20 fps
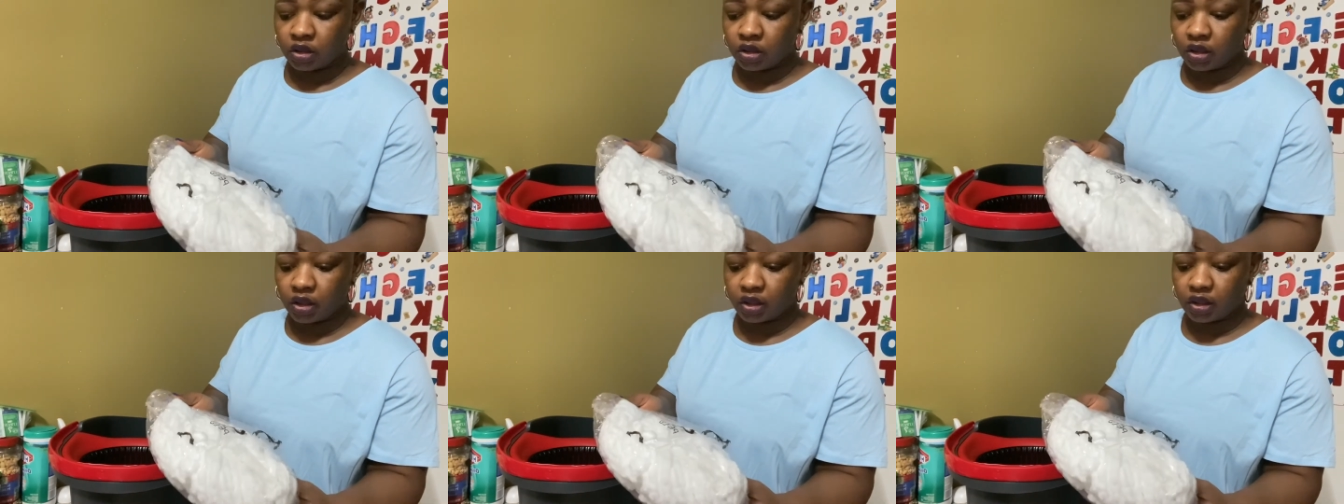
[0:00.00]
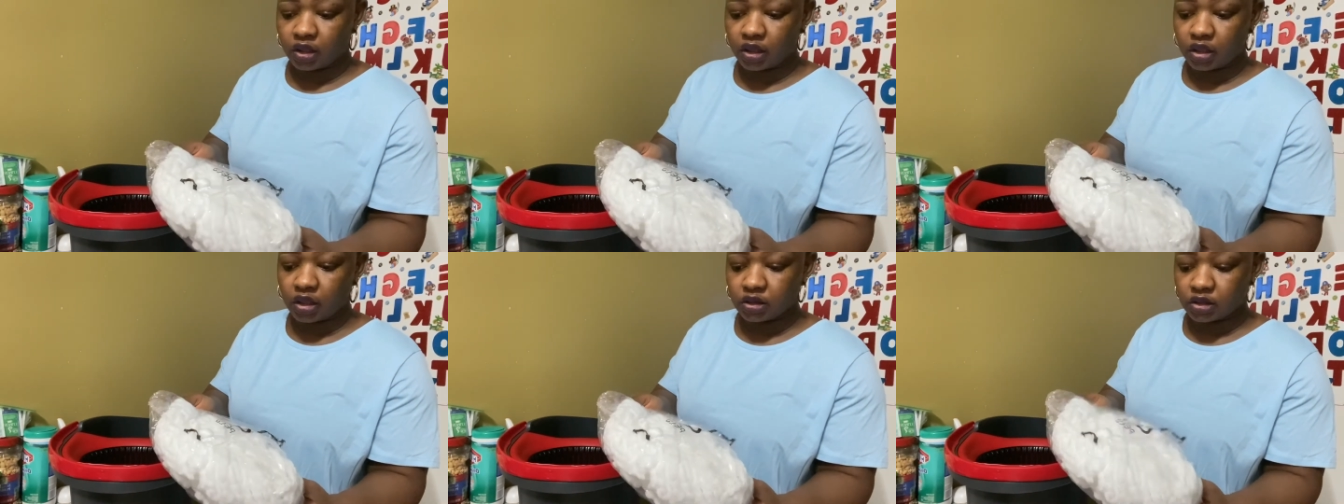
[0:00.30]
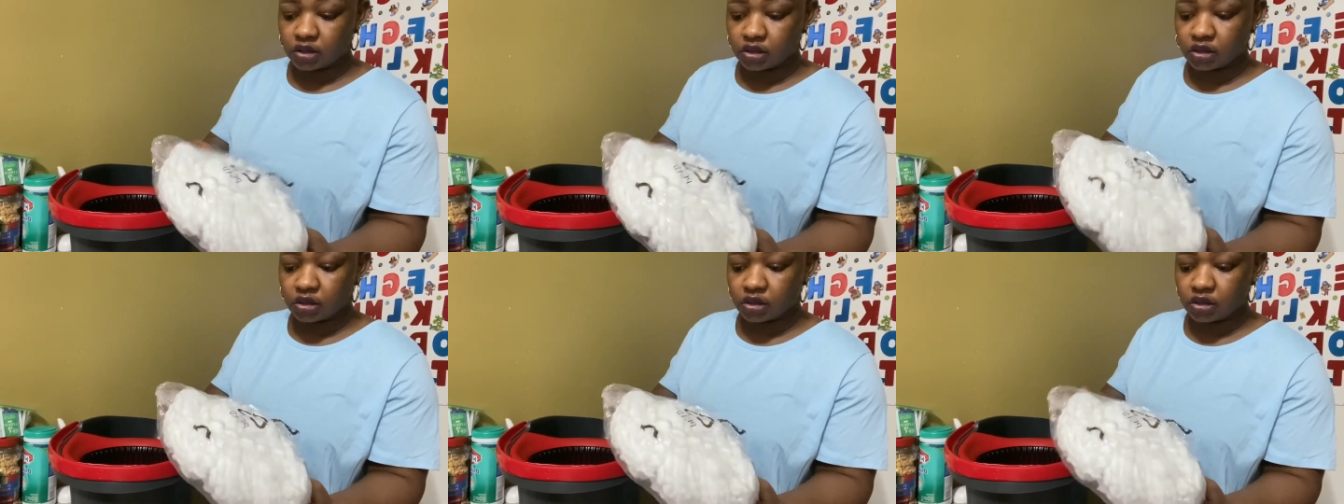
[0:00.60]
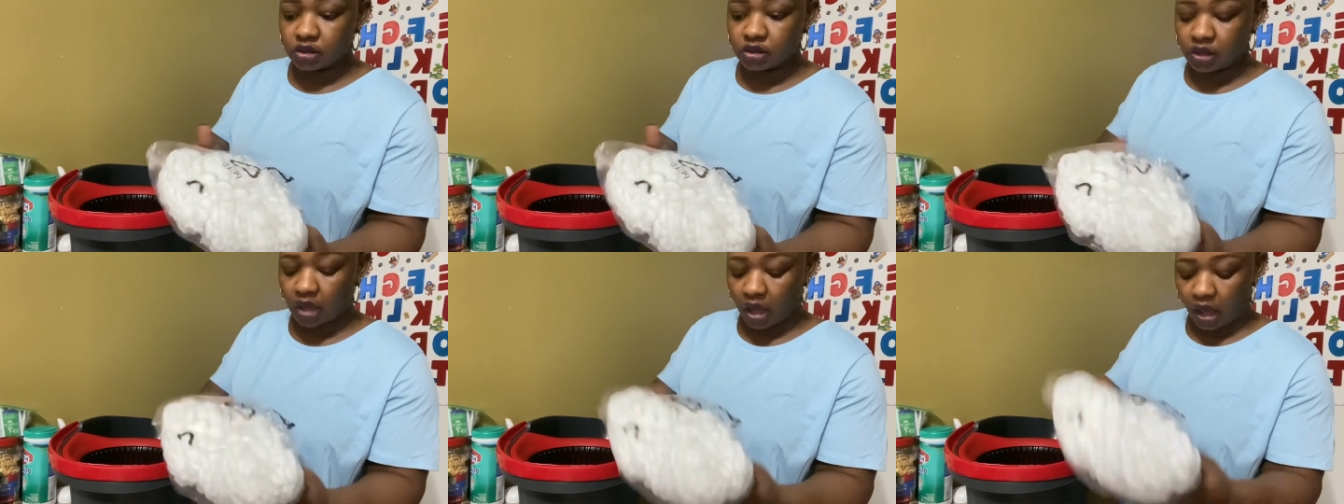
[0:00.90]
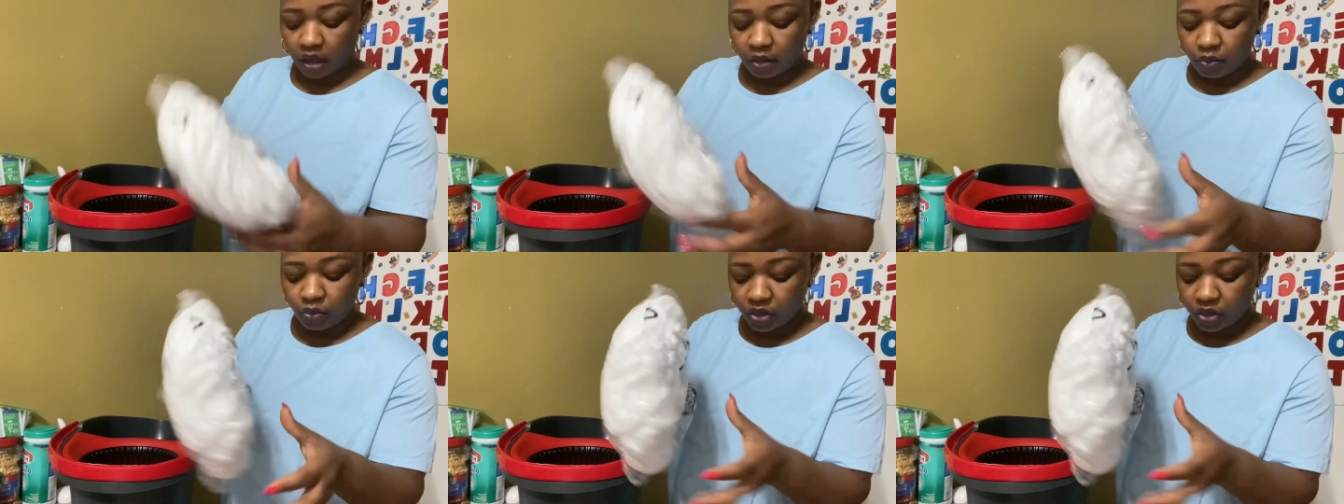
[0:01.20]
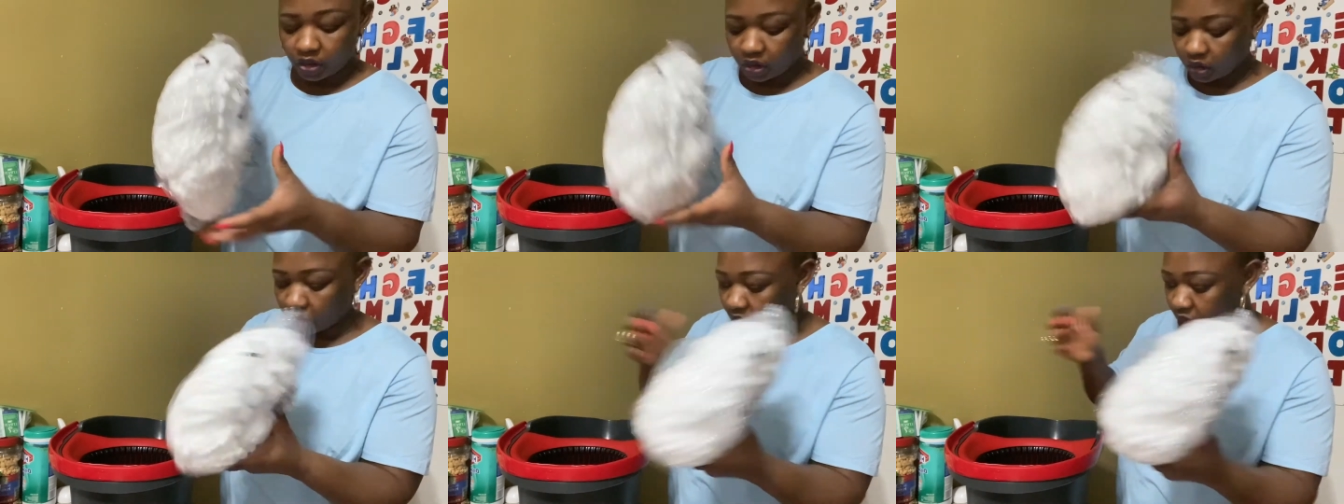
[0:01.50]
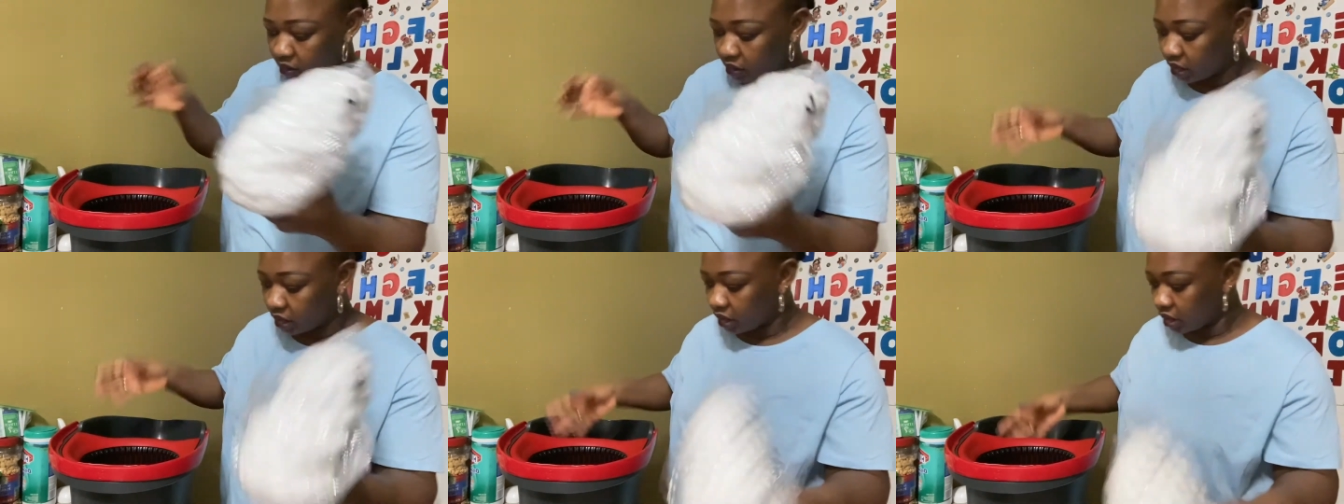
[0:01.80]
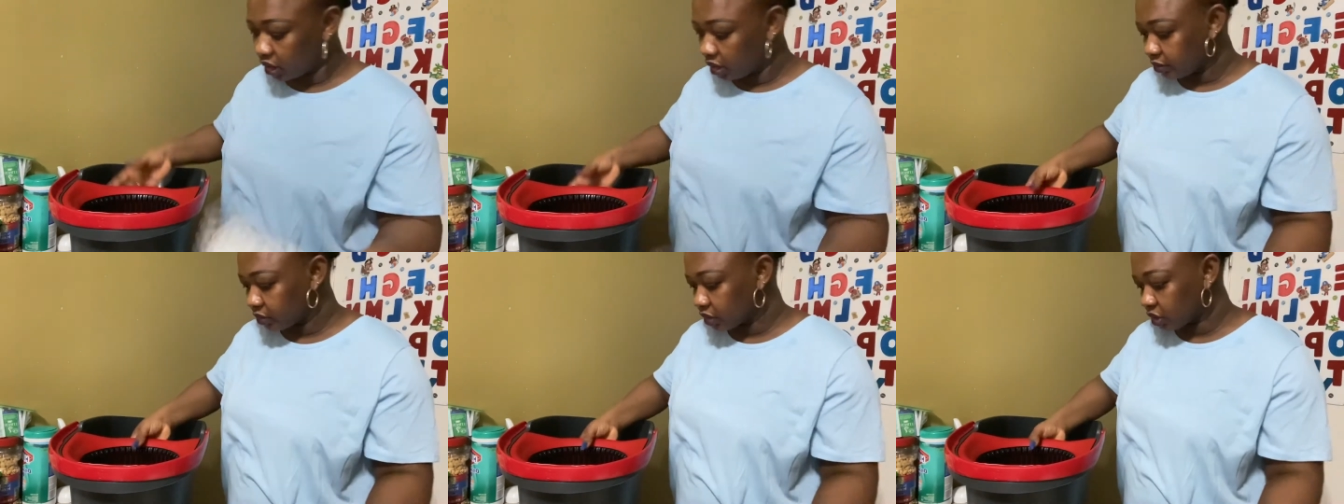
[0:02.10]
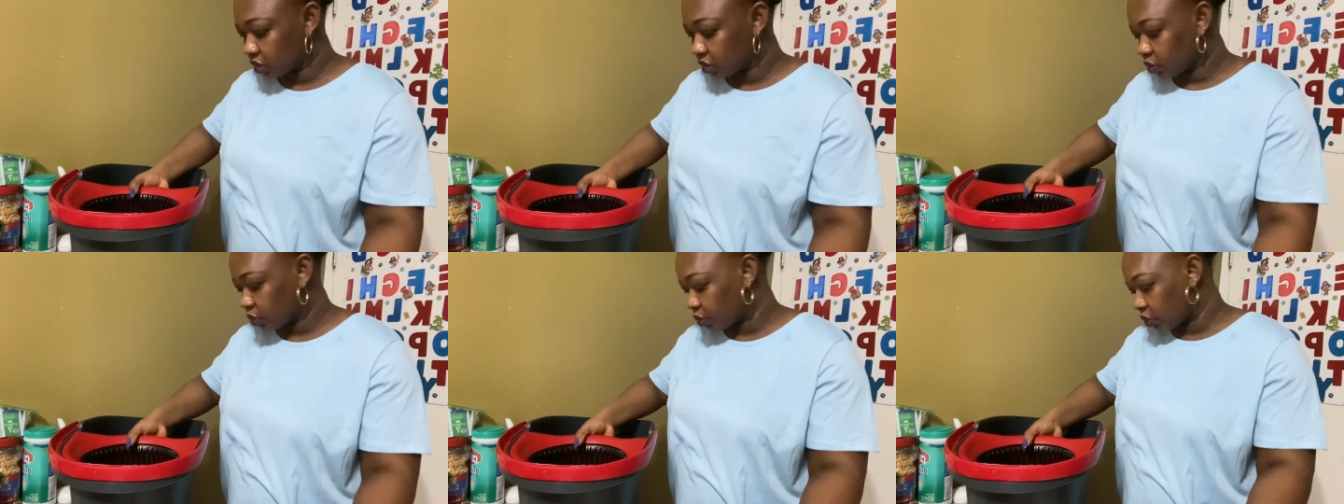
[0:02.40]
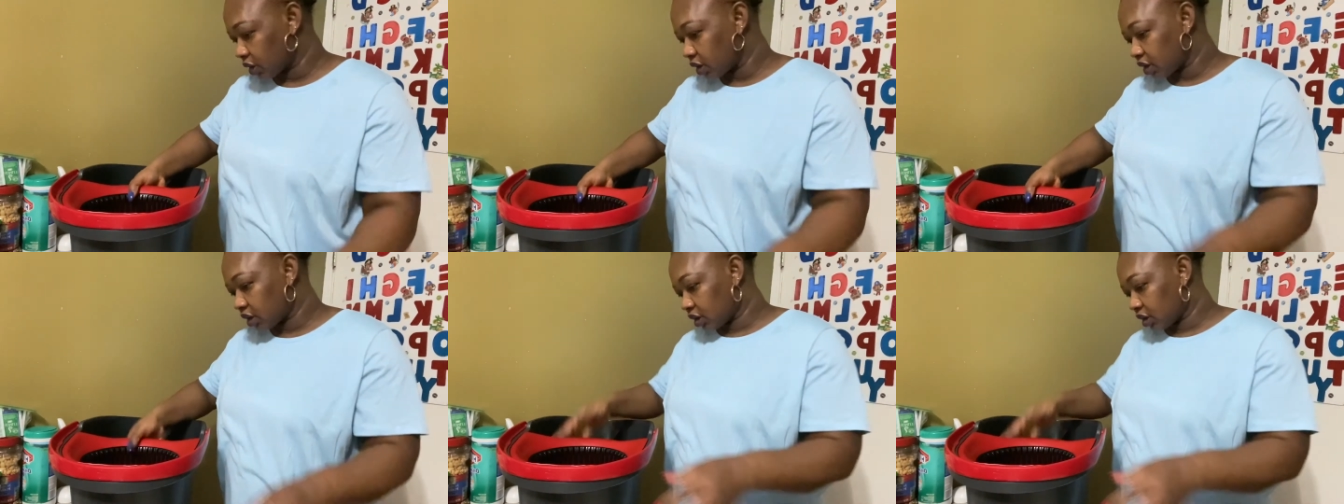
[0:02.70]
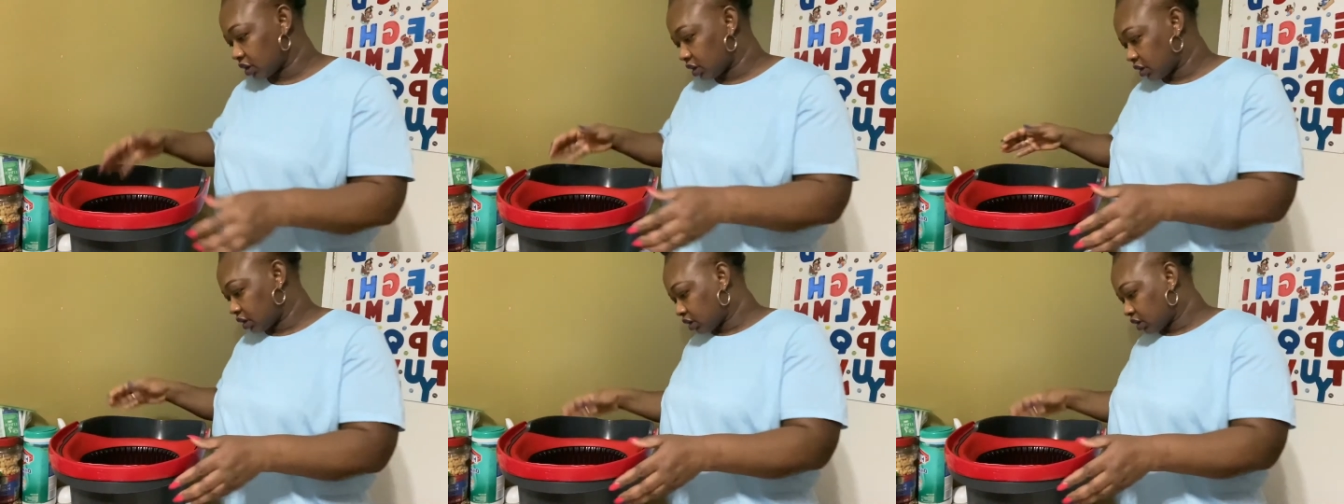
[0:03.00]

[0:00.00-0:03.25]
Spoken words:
I guess, yeah, but it only comes one.